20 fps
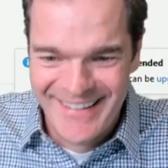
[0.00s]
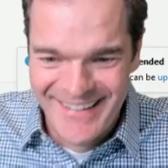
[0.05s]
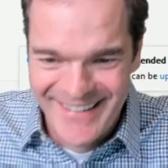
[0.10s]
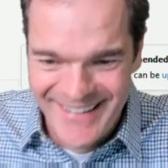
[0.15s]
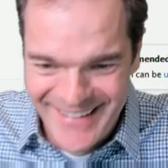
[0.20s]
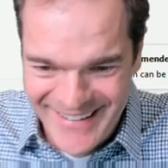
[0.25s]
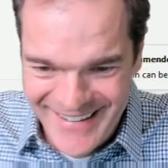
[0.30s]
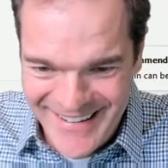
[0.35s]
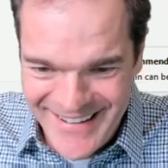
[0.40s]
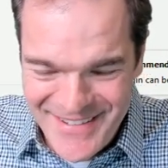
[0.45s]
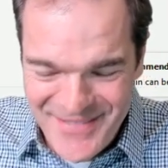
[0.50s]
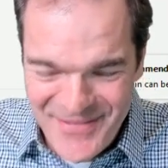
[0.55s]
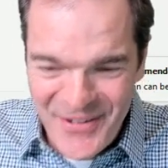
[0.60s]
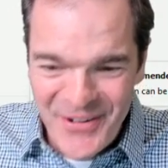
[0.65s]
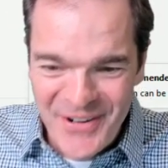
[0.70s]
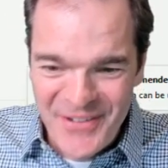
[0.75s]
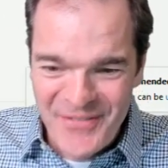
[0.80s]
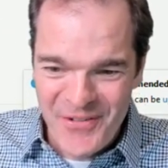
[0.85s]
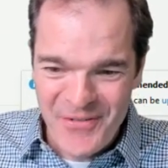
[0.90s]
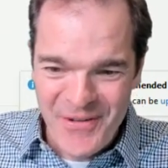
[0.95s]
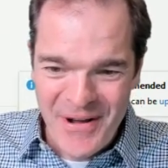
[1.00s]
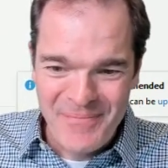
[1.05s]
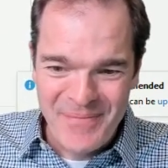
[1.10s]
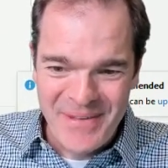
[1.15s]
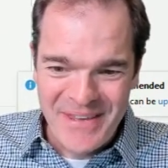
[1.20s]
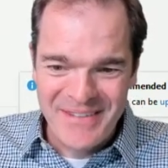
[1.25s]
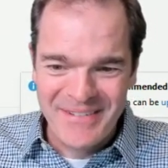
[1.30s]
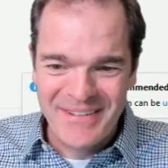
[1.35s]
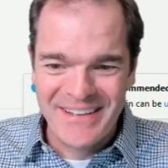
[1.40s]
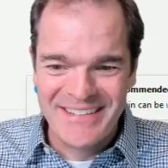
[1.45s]
He's voting for
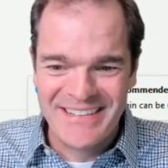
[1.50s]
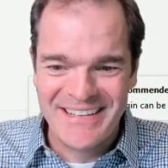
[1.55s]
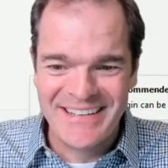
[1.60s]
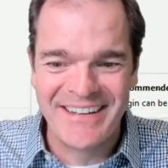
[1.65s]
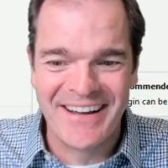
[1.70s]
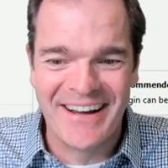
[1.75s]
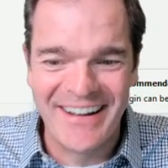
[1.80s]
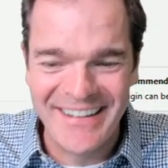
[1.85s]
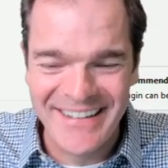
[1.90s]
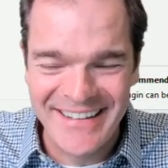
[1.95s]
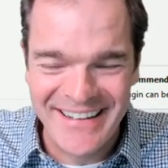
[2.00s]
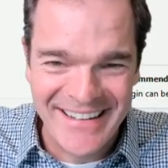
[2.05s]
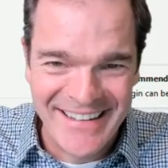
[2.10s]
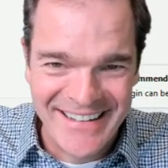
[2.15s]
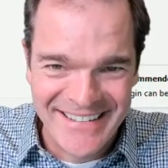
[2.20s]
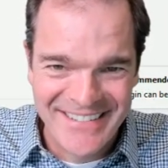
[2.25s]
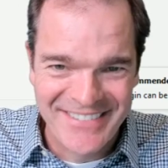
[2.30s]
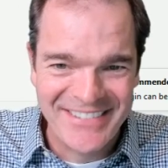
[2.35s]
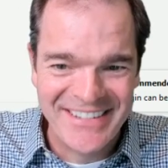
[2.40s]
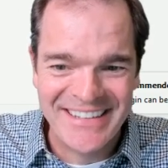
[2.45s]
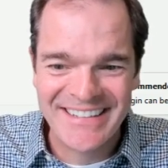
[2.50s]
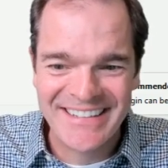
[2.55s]
WebP because he got it in his quiz.